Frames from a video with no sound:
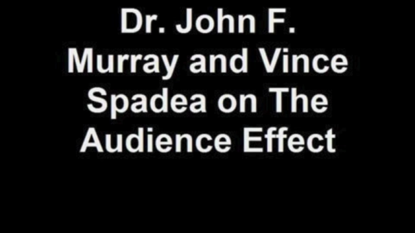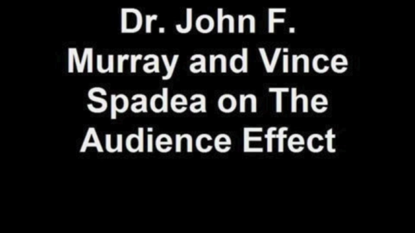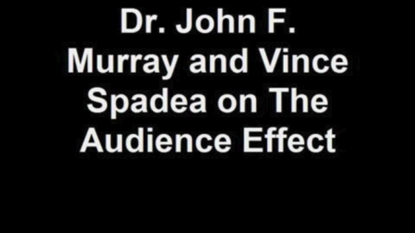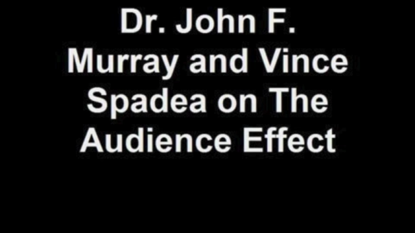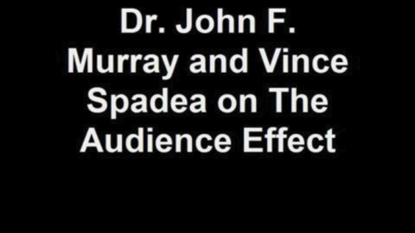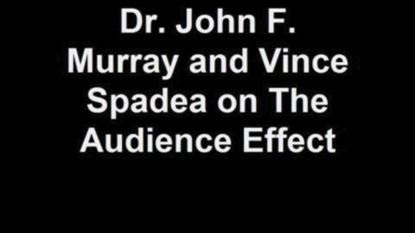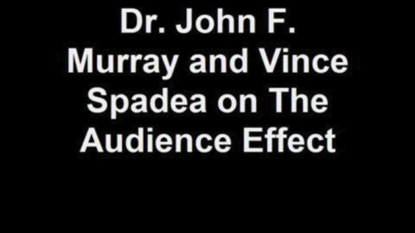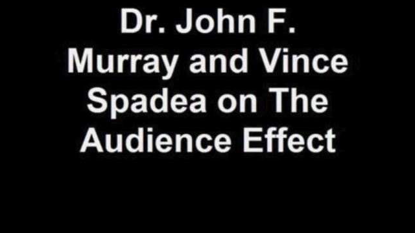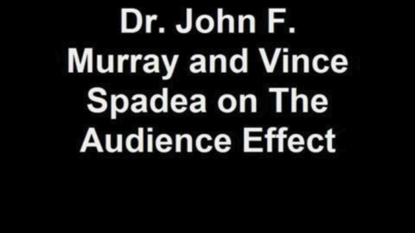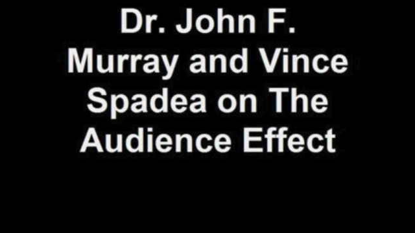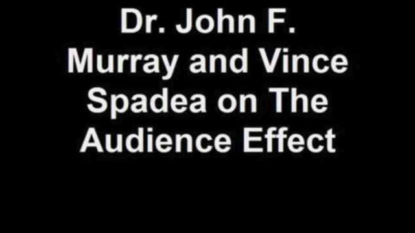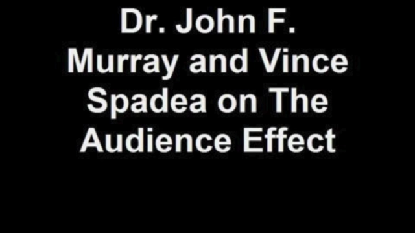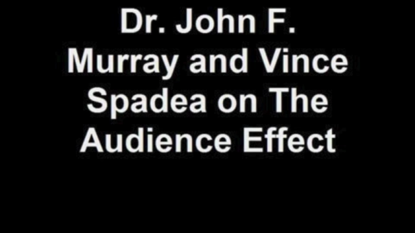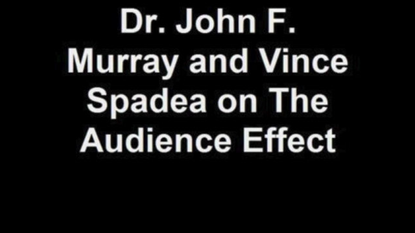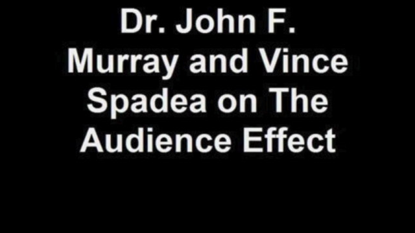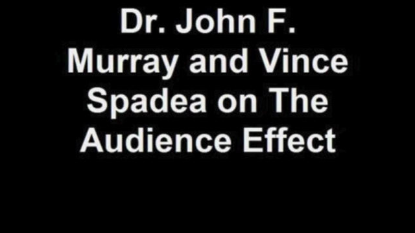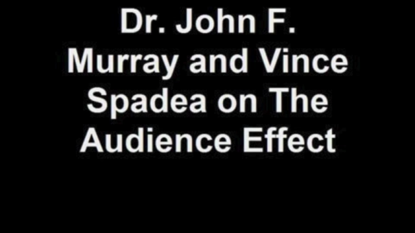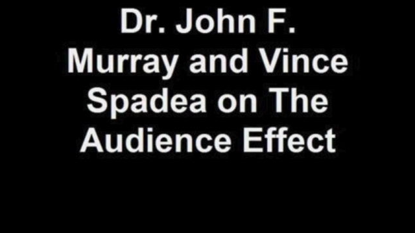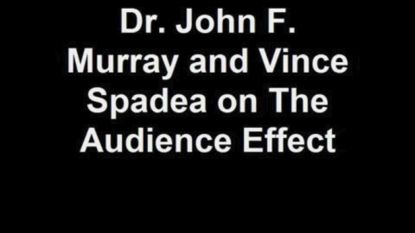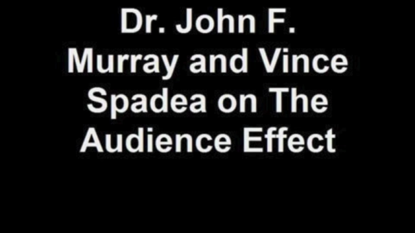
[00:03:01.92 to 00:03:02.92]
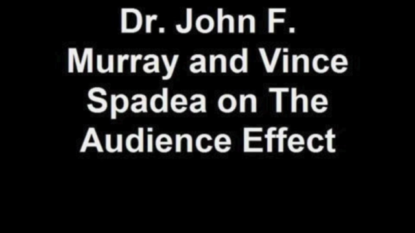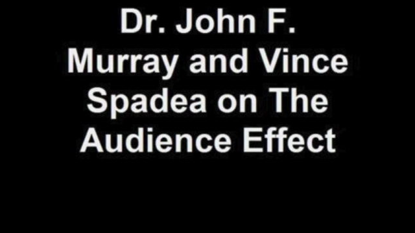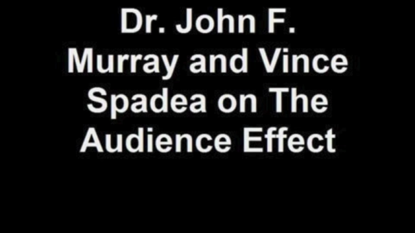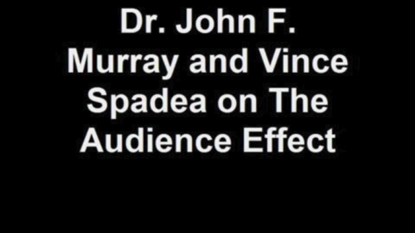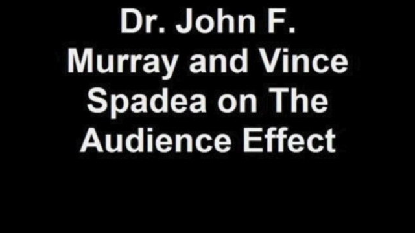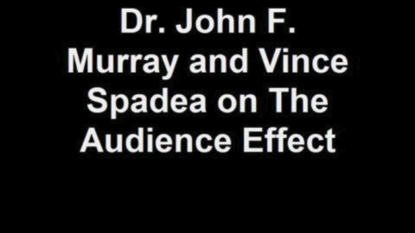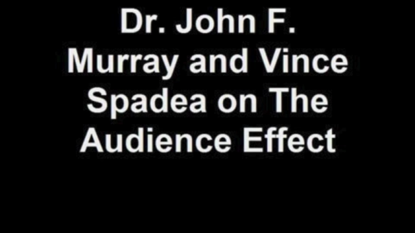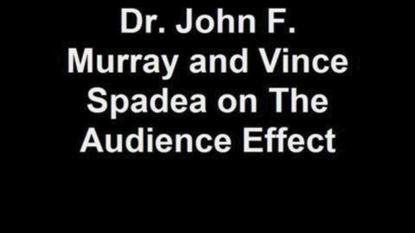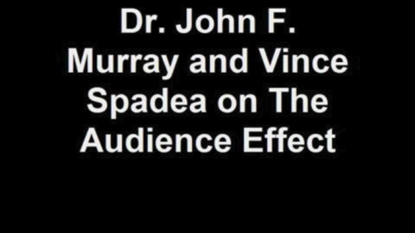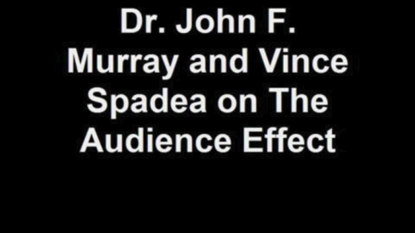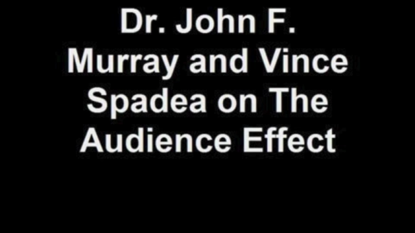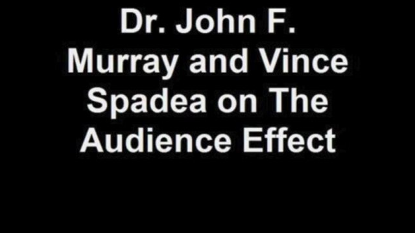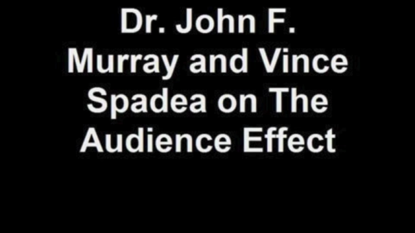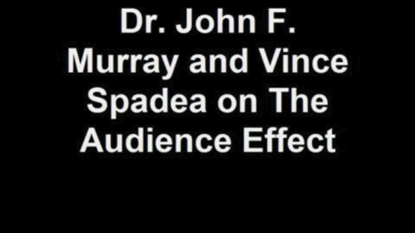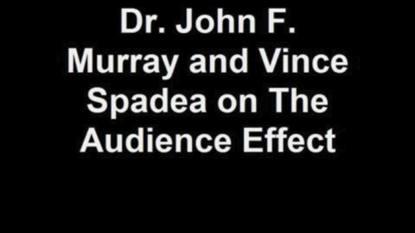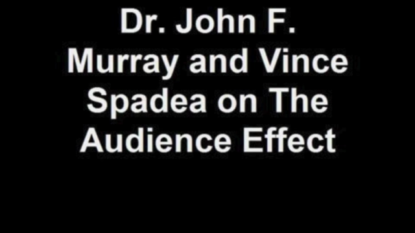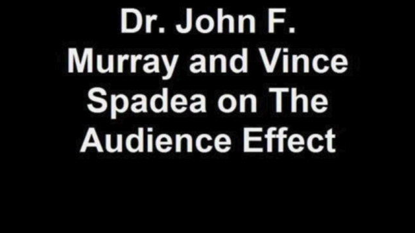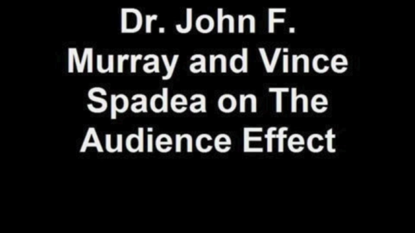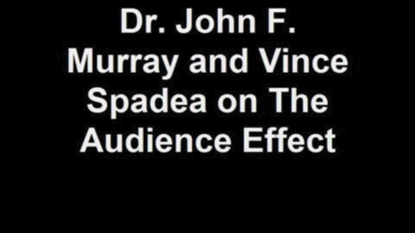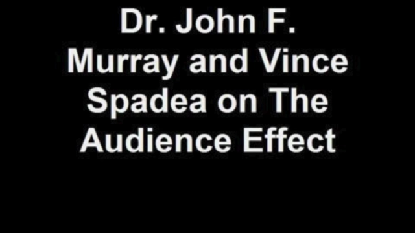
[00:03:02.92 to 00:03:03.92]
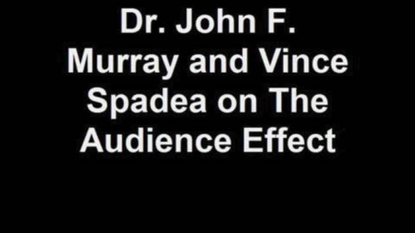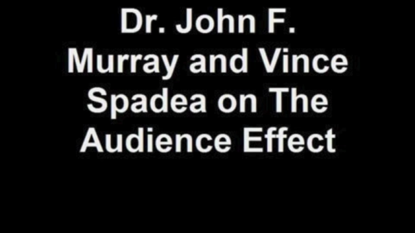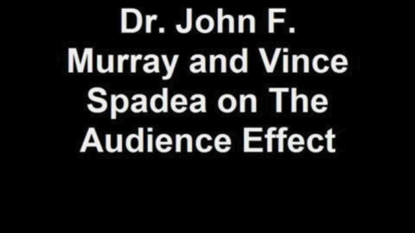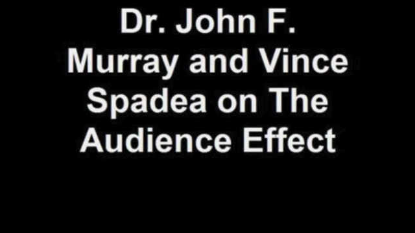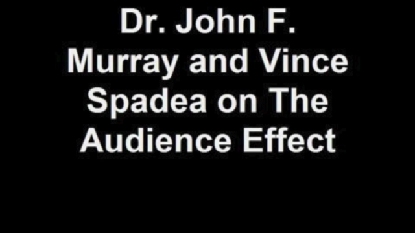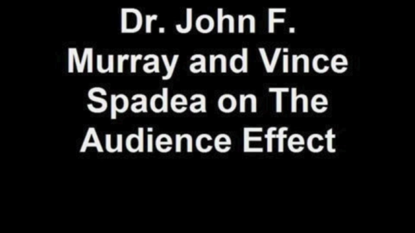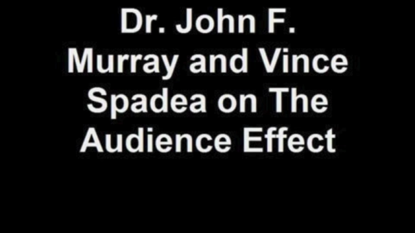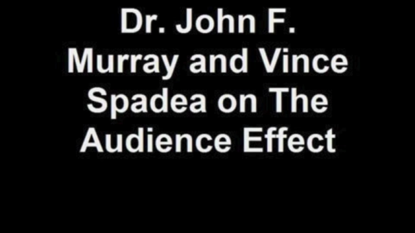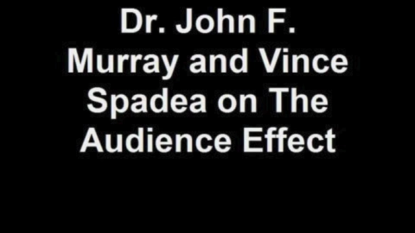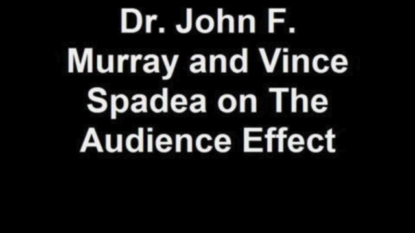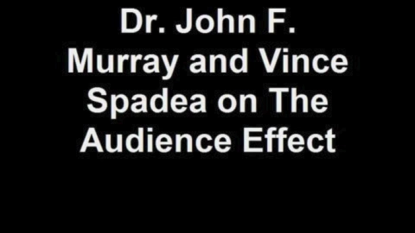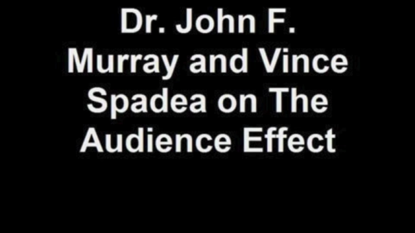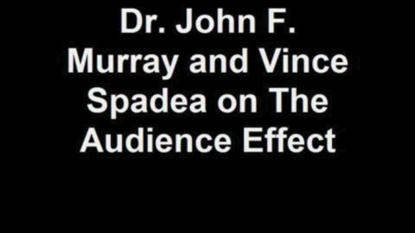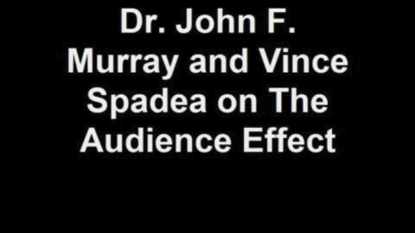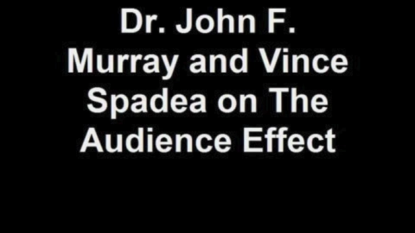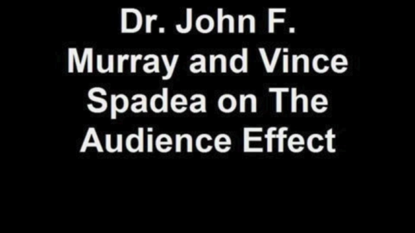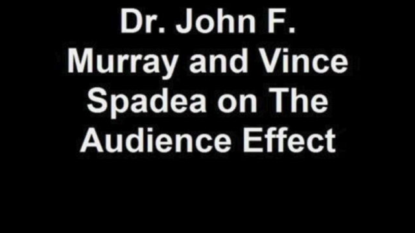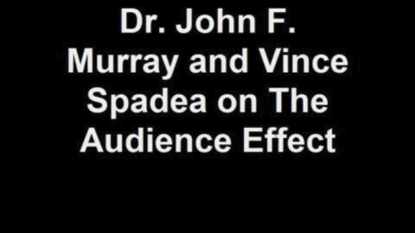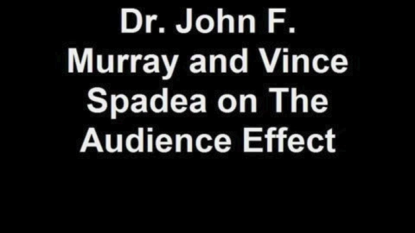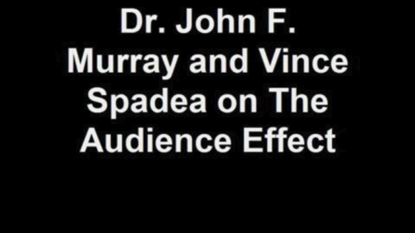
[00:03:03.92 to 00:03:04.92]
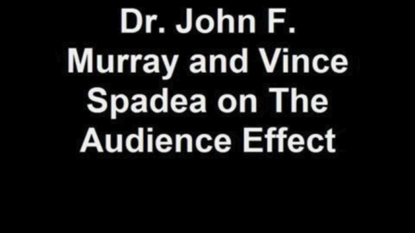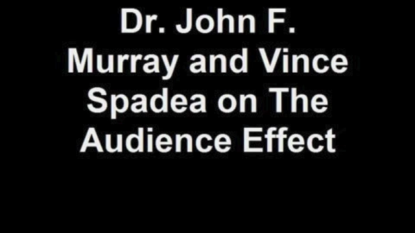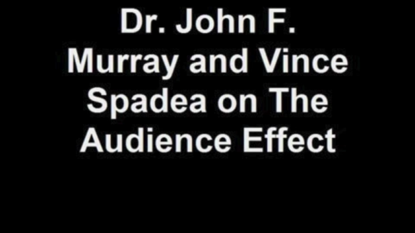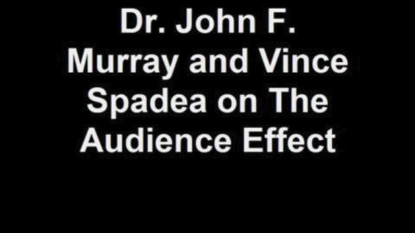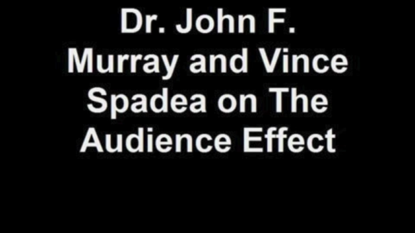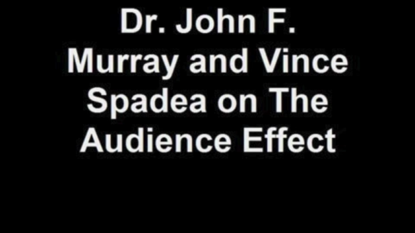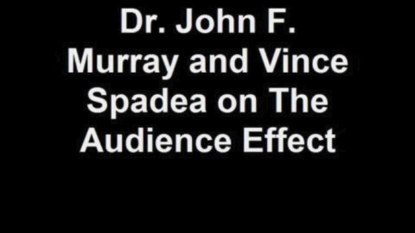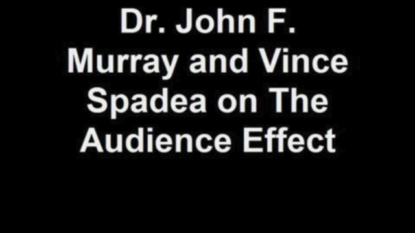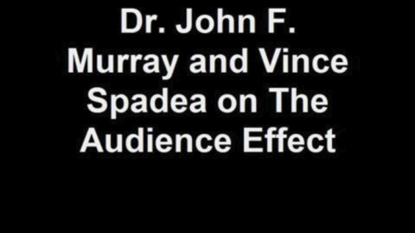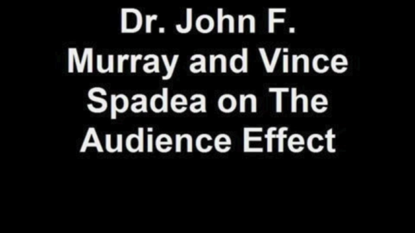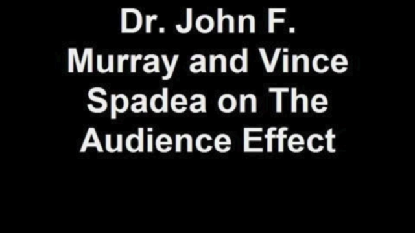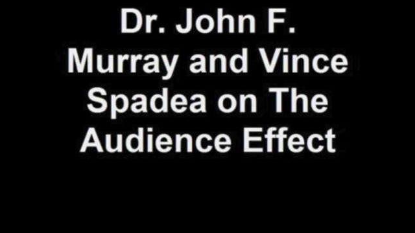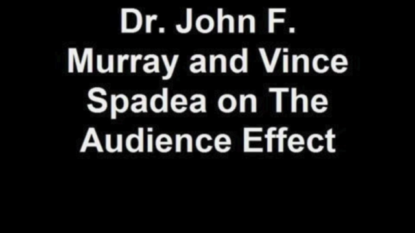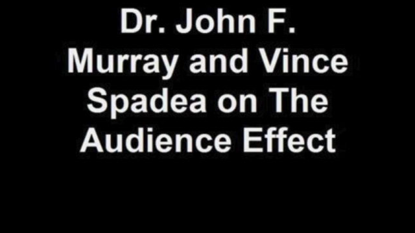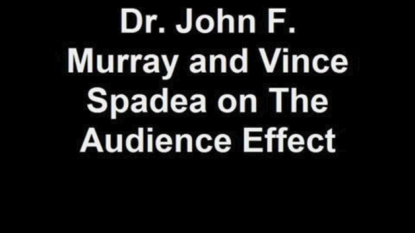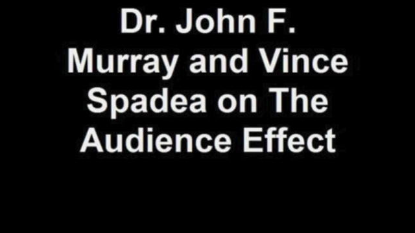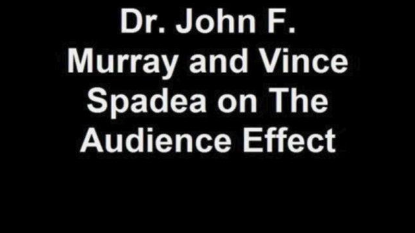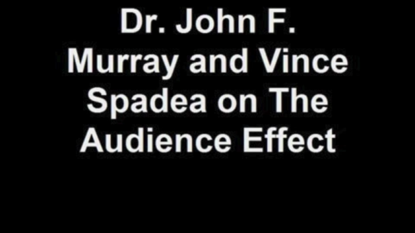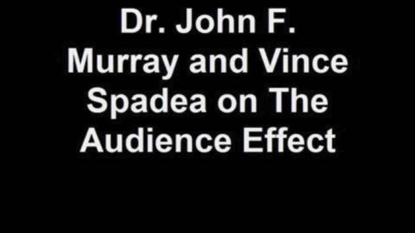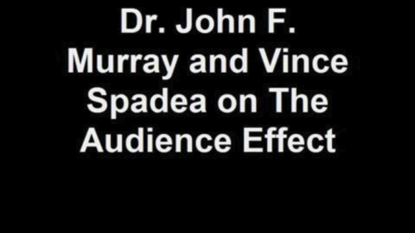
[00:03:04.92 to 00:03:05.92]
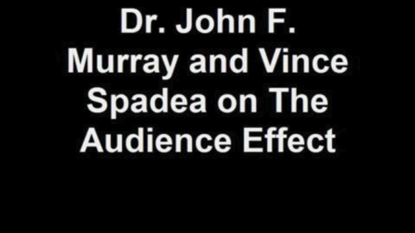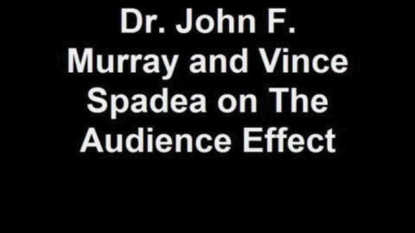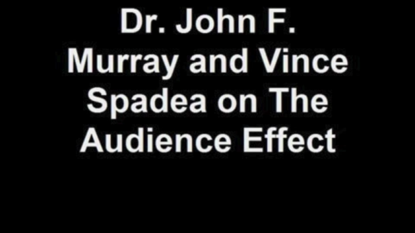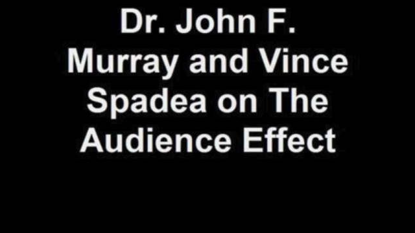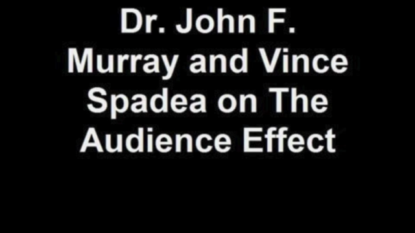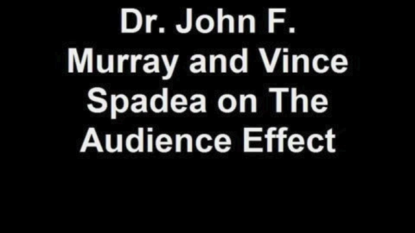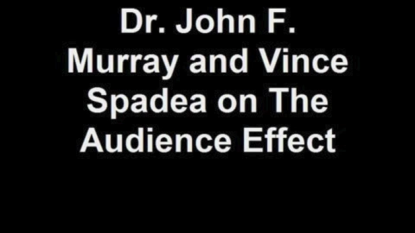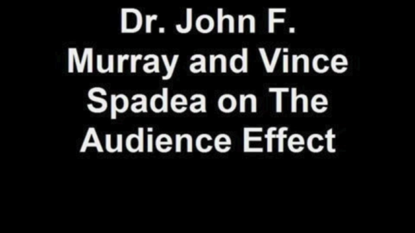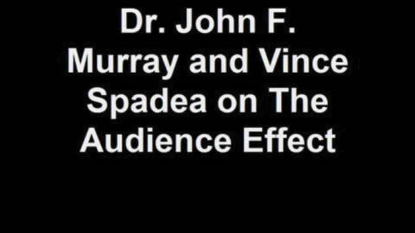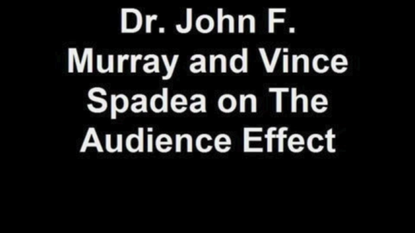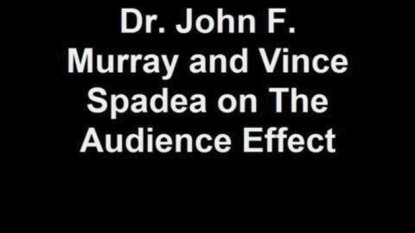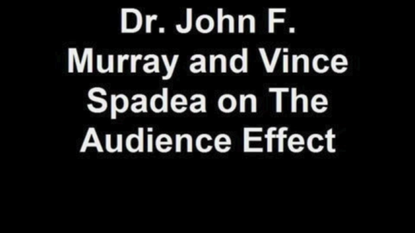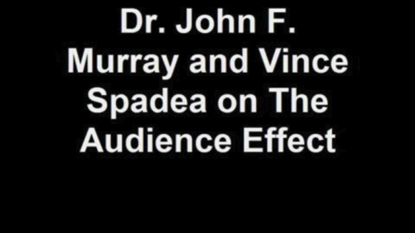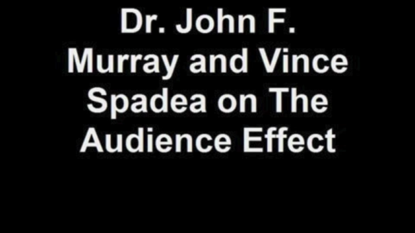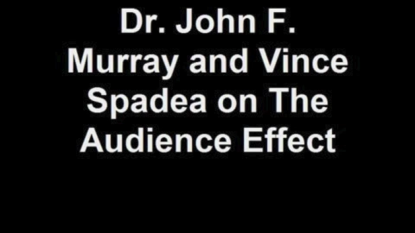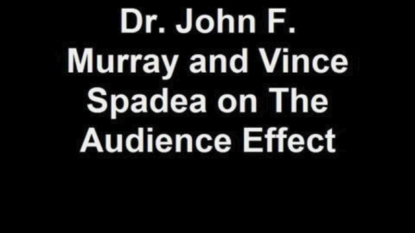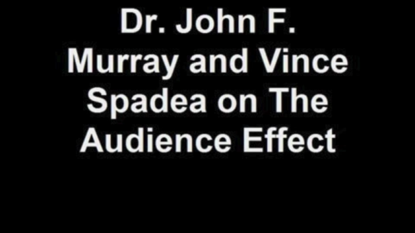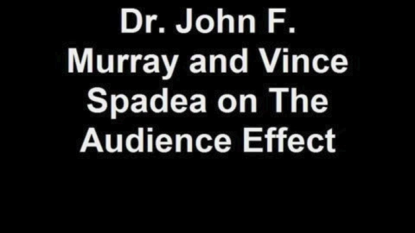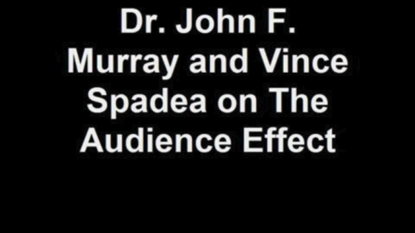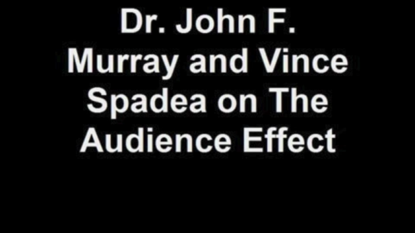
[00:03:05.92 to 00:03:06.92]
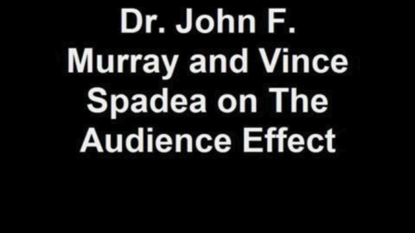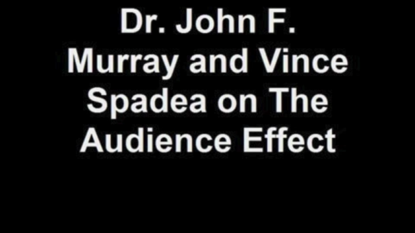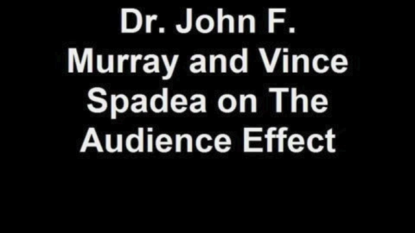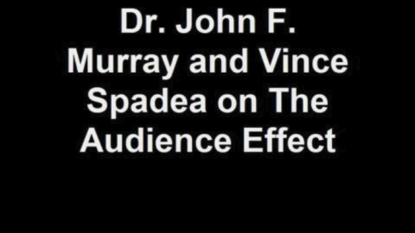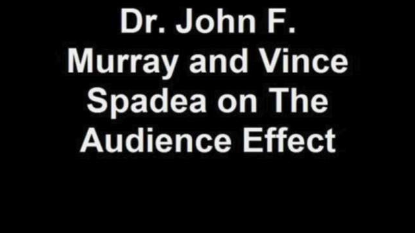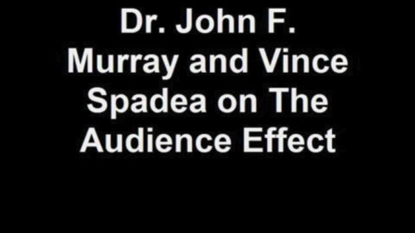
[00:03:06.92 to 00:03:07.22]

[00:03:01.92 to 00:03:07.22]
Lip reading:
(no speaker visible)